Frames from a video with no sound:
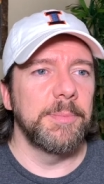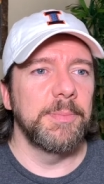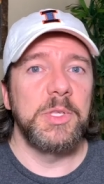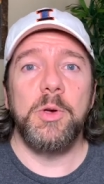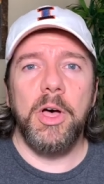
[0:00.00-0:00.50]

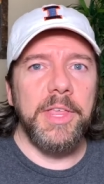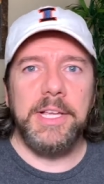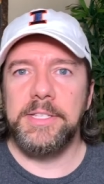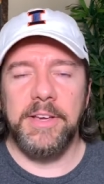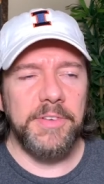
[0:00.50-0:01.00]
so all
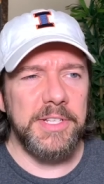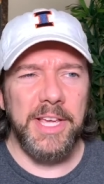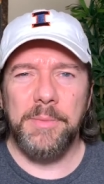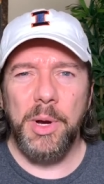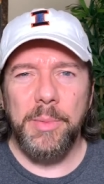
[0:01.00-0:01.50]
that stuff is,
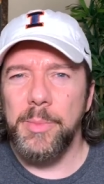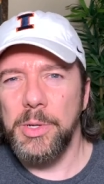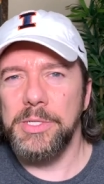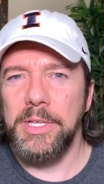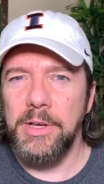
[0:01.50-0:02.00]
like, probably
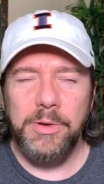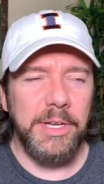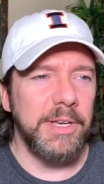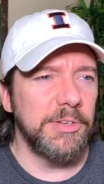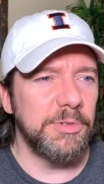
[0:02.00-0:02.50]
mostly known
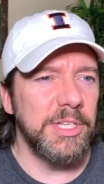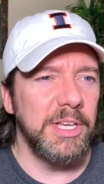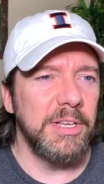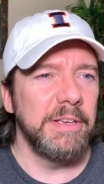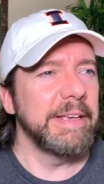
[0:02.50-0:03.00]
and
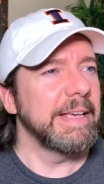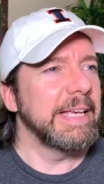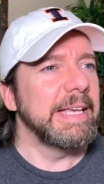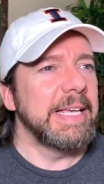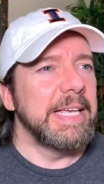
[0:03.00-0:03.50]
interesting.
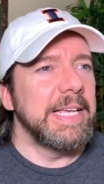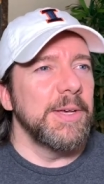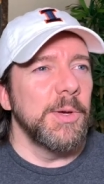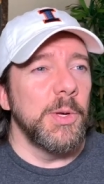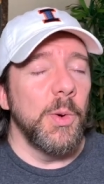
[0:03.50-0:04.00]

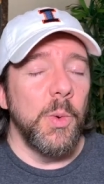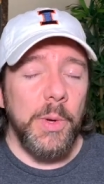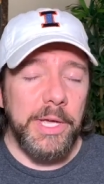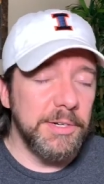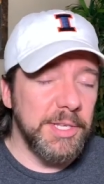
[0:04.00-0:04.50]

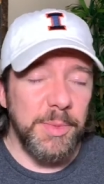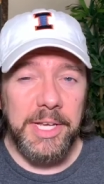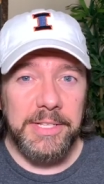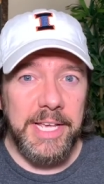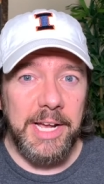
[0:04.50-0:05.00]
Here's some
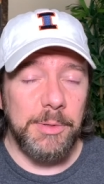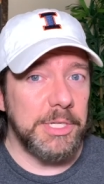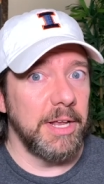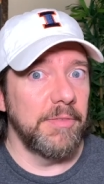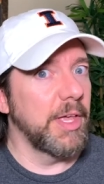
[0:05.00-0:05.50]
things that I was
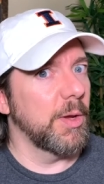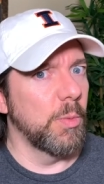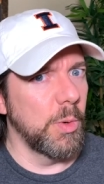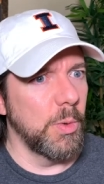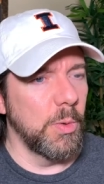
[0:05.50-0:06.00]
kind of like,
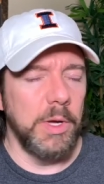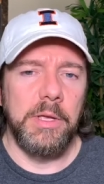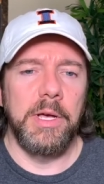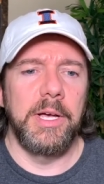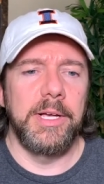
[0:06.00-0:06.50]
whoa.
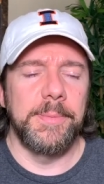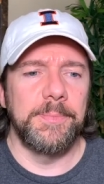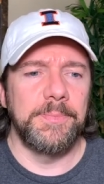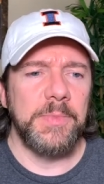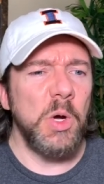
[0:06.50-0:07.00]

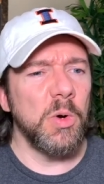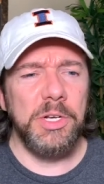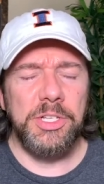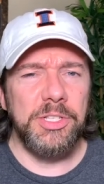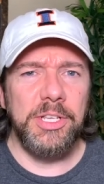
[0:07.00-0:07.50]
Or
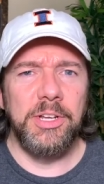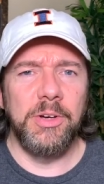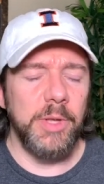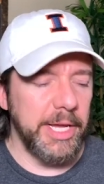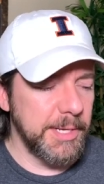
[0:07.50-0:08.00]
just, you
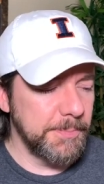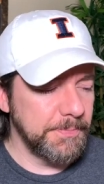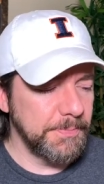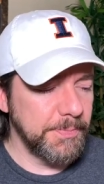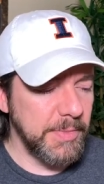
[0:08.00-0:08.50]
know, like,
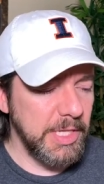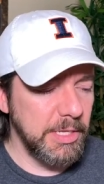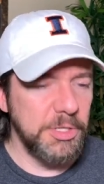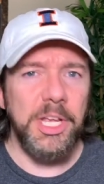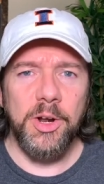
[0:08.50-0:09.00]

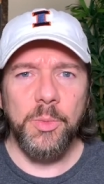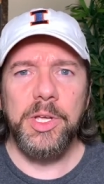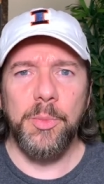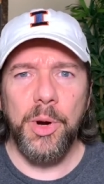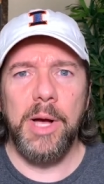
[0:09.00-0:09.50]
she had a
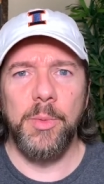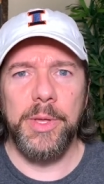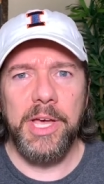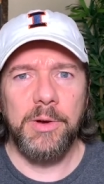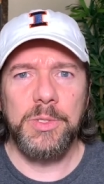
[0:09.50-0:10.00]
real problem
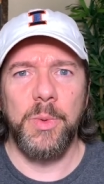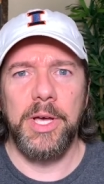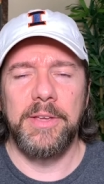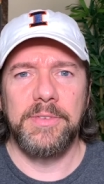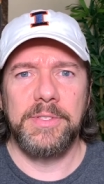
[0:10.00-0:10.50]
with
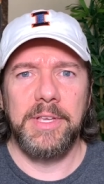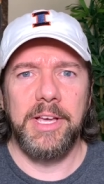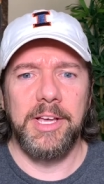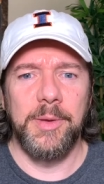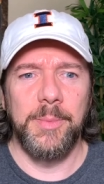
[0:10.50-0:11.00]
housewives.
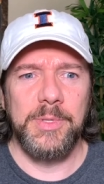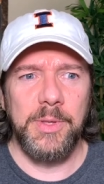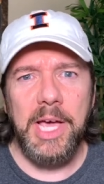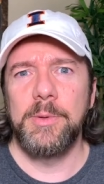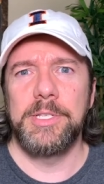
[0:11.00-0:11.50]
So
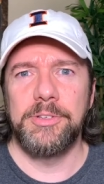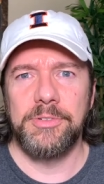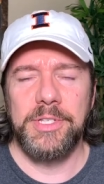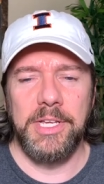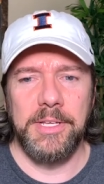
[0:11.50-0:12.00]
that was
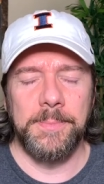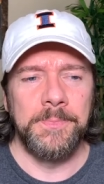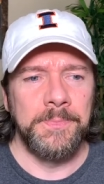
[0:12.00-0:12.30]
interesting.